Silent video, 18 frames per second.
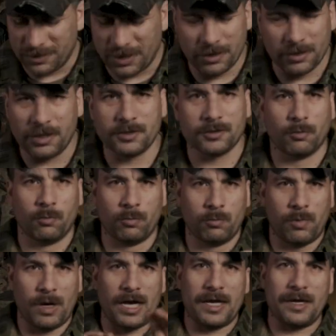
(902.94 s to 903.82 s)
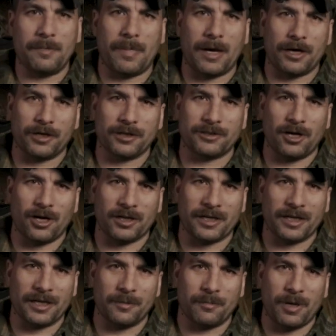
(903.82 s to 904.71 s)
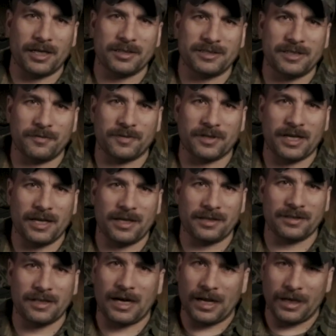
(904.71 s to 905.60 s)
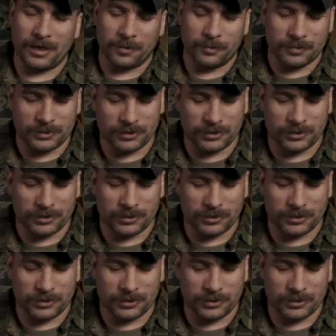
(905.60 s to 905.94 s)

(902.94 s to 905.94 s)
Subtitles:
He's way better at talking and pontificating than I am.